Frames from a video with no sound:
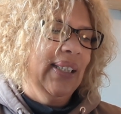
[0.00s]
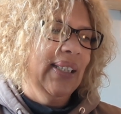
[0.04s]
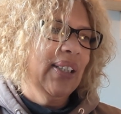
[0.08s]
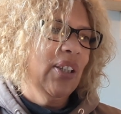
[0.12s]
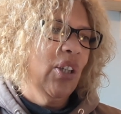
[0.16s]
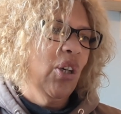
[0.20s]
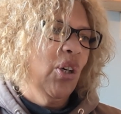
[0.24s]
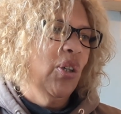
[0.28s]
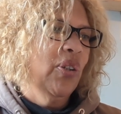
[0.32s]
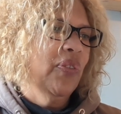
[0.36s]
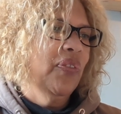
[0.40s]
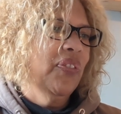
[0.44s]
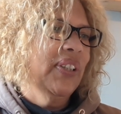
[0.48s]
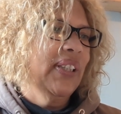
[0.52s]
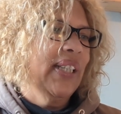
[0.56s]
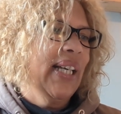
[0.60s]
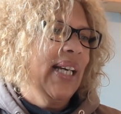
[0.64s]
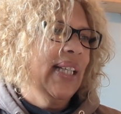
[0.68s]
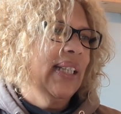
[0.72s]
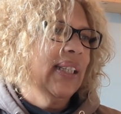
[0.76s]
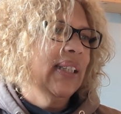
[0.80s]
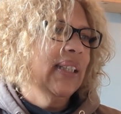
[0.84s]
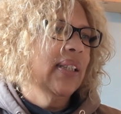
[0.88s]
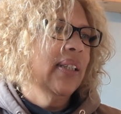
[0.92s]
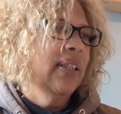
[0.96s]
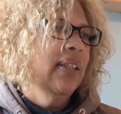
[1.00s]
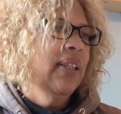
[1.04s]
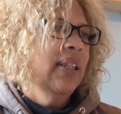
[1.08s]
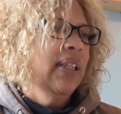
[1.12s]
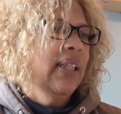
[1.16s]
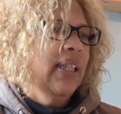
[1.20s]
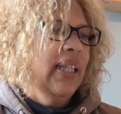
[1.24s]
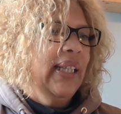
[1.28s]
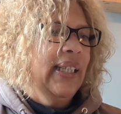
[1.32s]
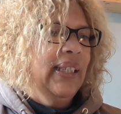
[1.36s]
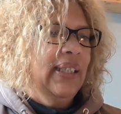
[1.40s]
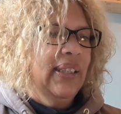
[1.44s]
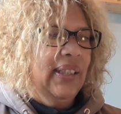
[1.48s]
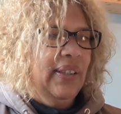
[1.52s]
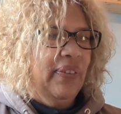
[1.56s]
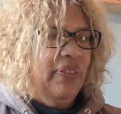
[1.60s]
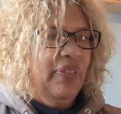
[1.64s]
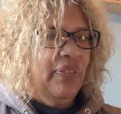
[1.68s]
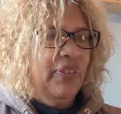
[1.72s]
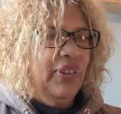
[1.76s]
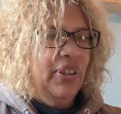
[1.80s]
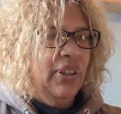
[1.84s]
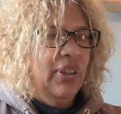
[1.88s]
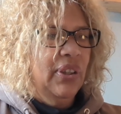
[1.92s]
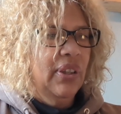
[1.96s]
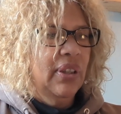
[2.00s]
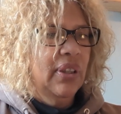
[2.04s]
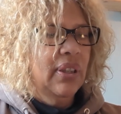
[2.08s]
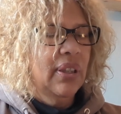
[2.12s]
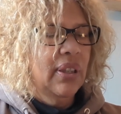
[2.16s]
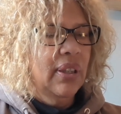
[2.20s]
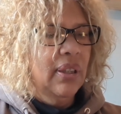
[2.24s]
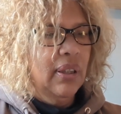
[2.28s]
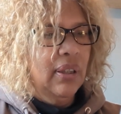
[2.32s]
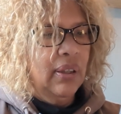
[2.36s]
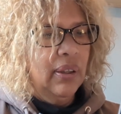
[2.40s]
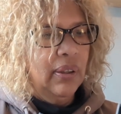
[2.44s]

and scarf set in different